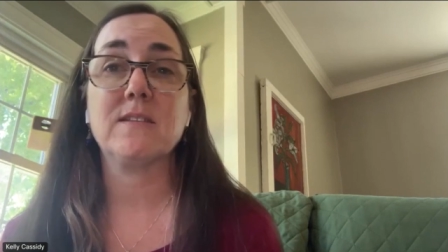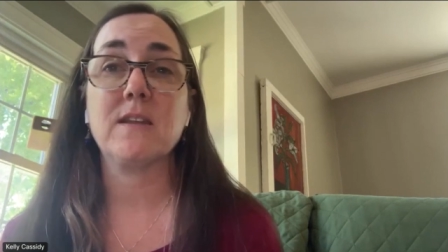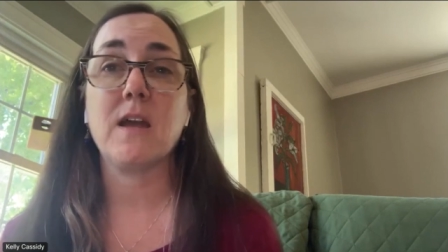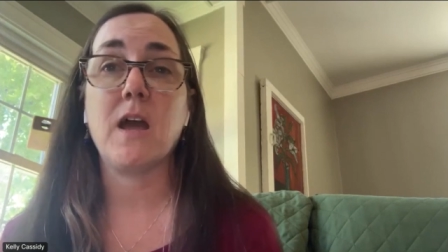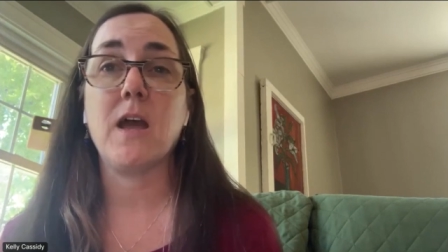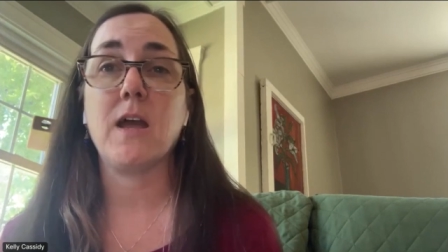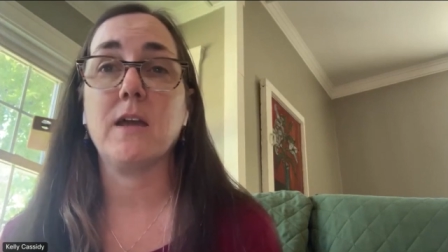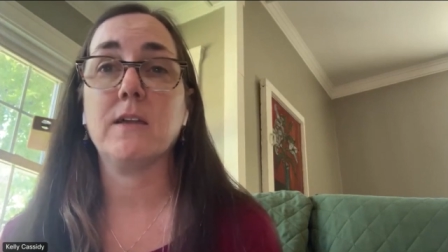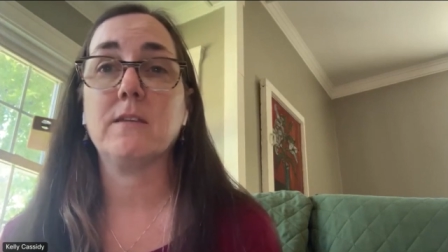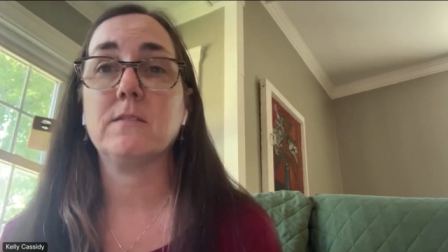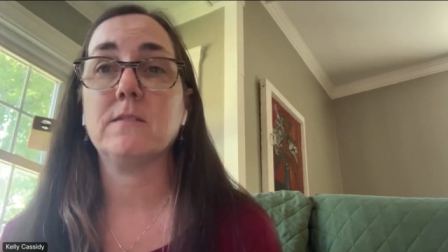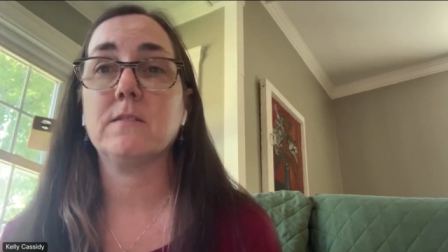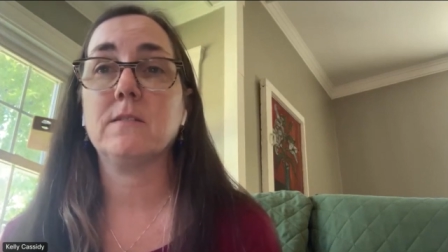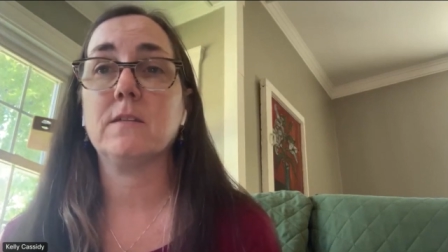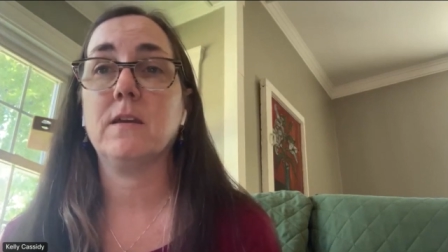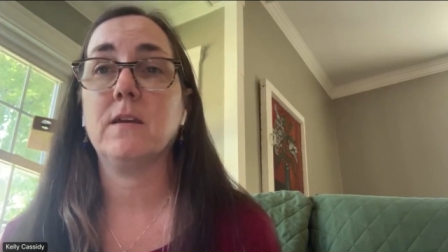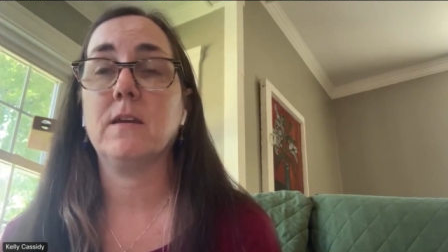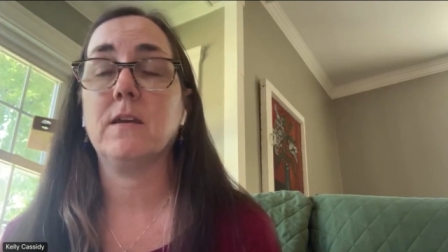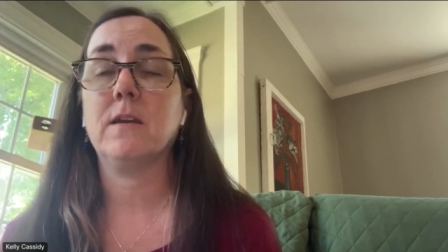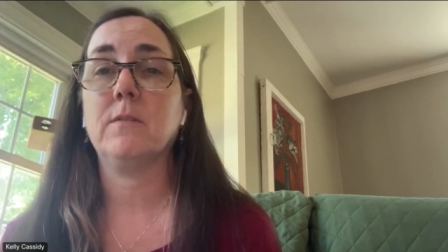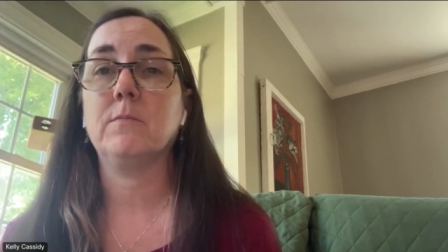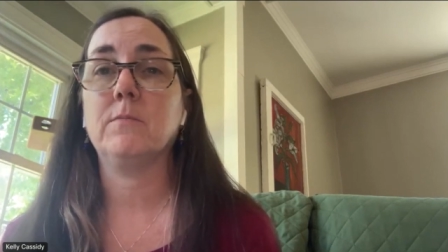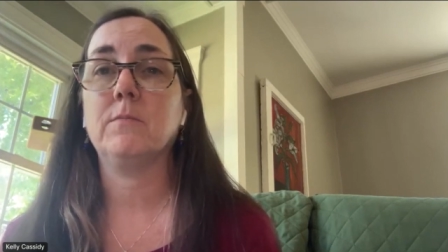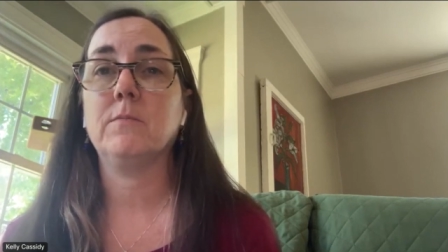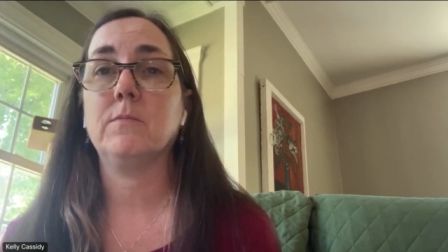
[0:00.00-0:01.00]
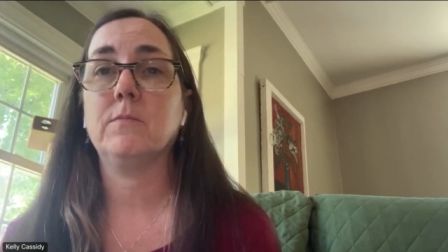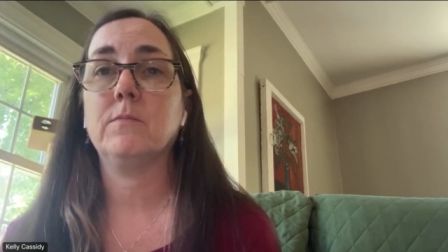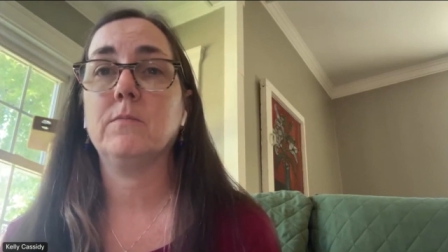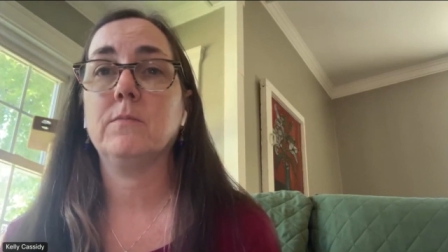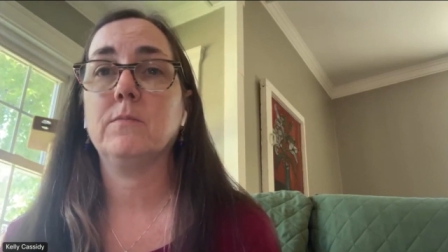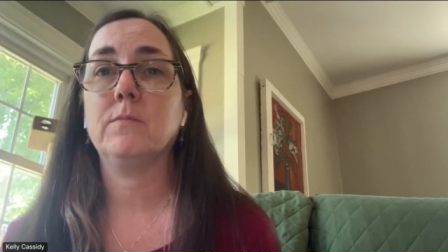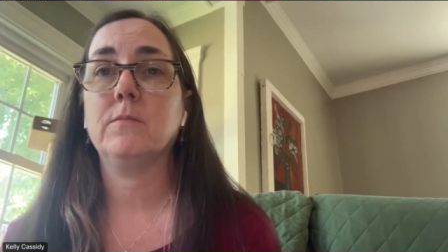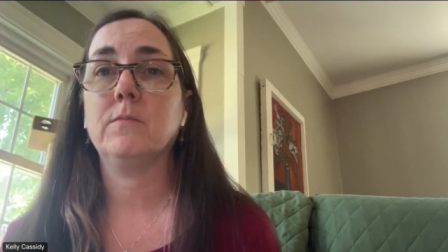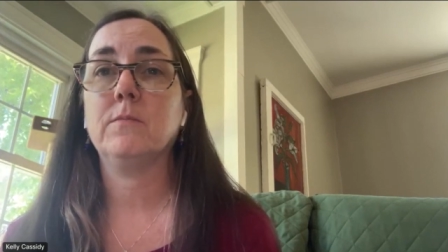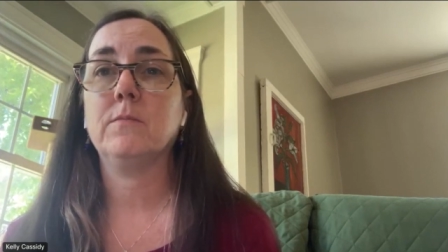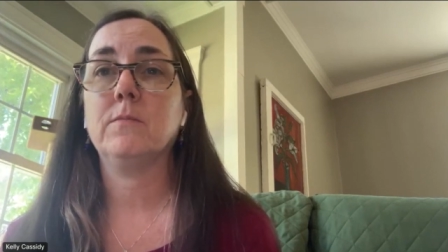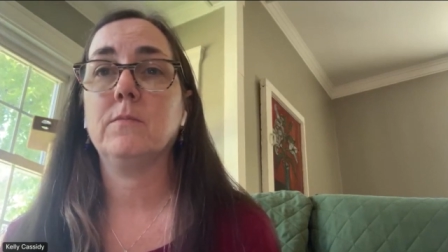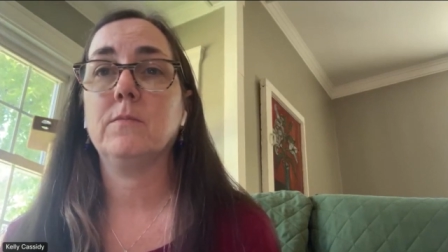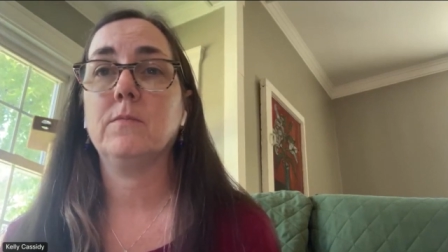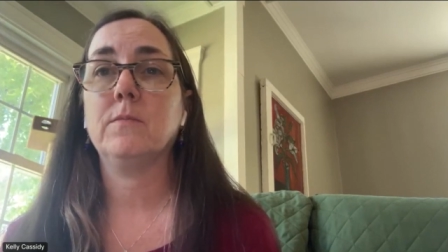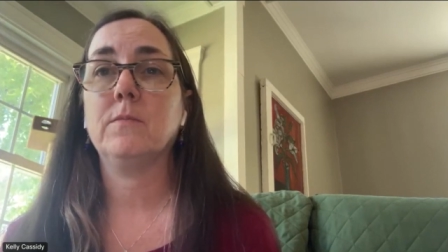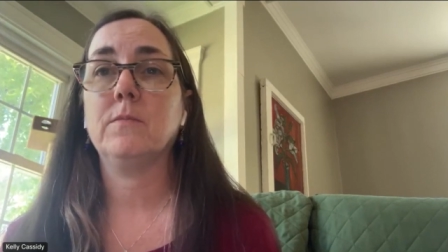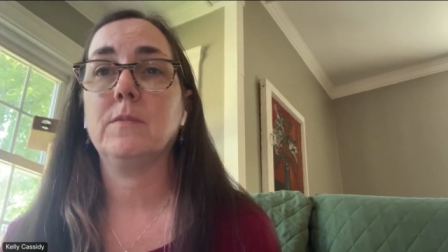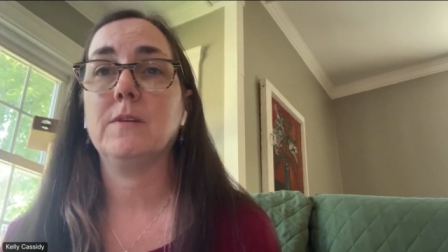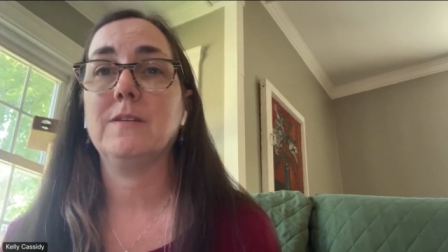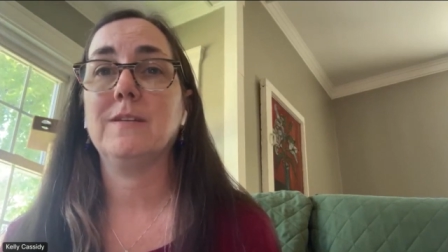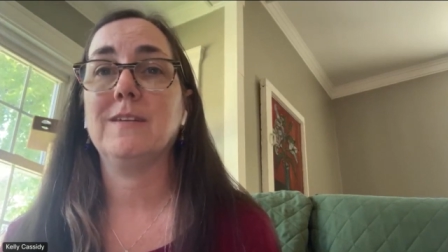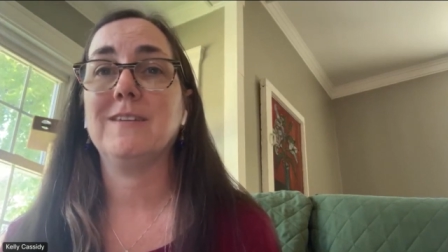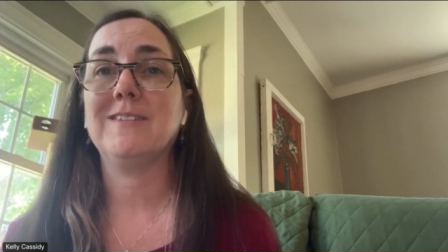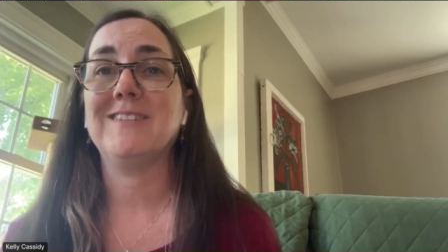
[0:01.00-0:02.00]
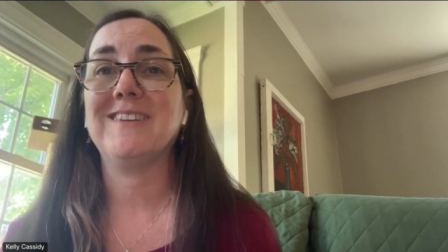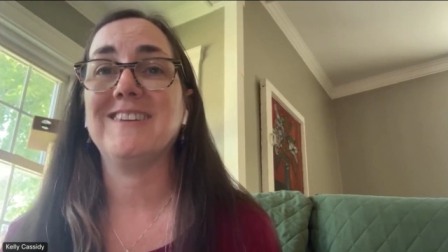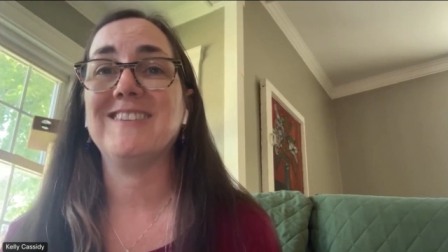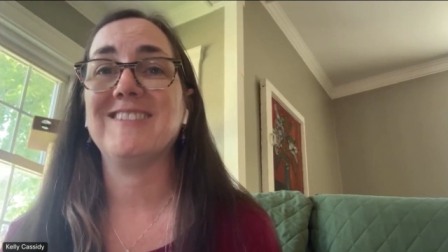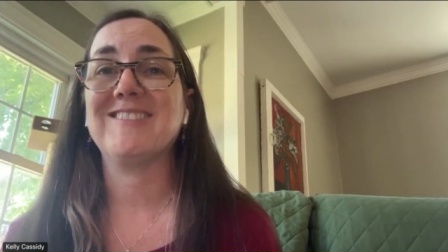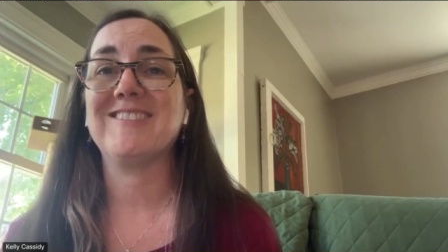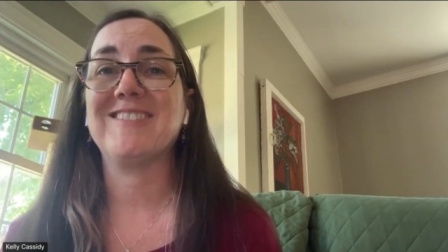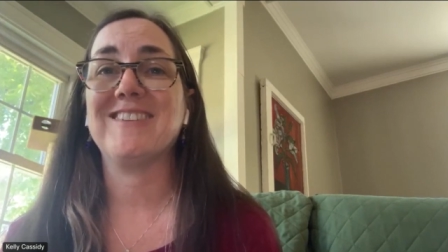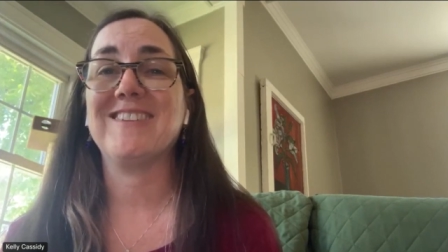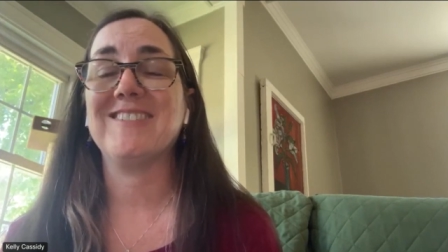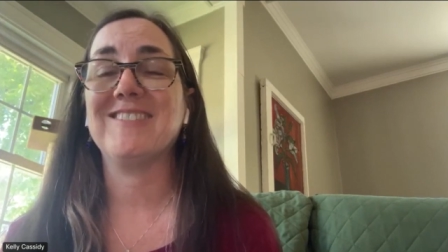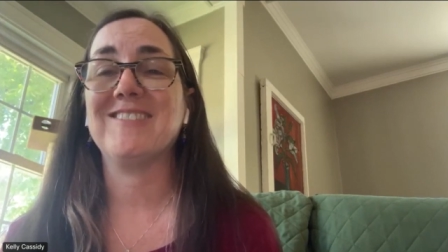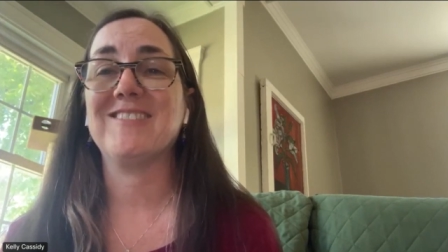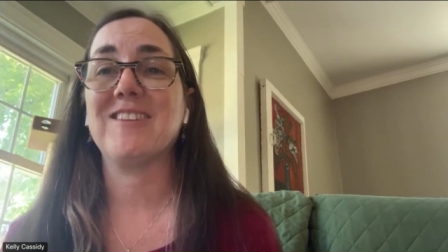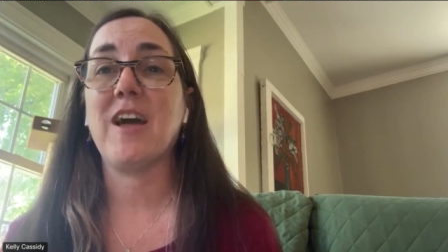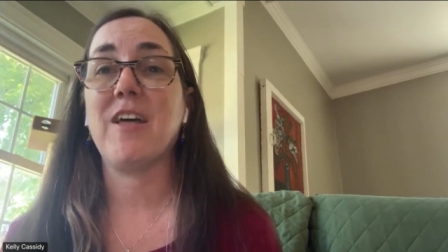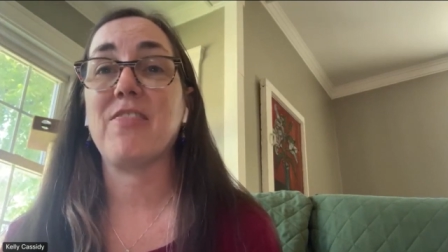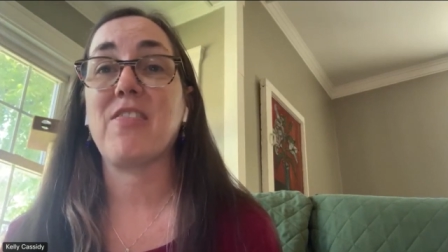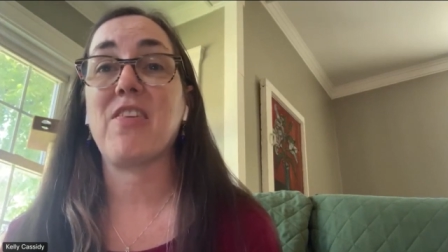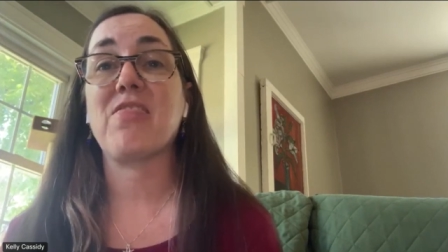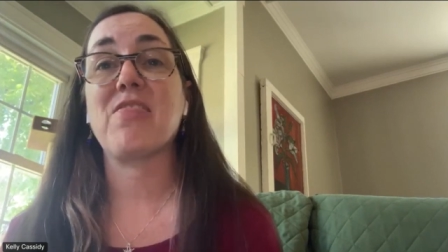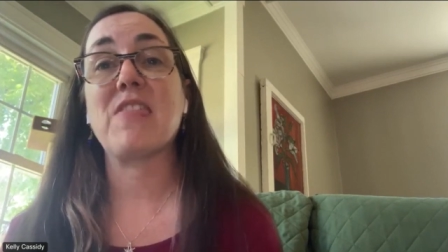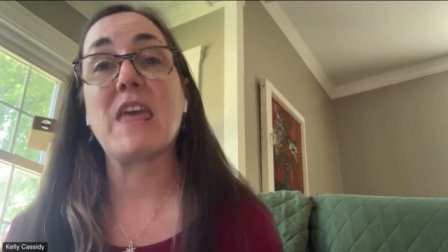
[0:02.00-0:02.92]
not the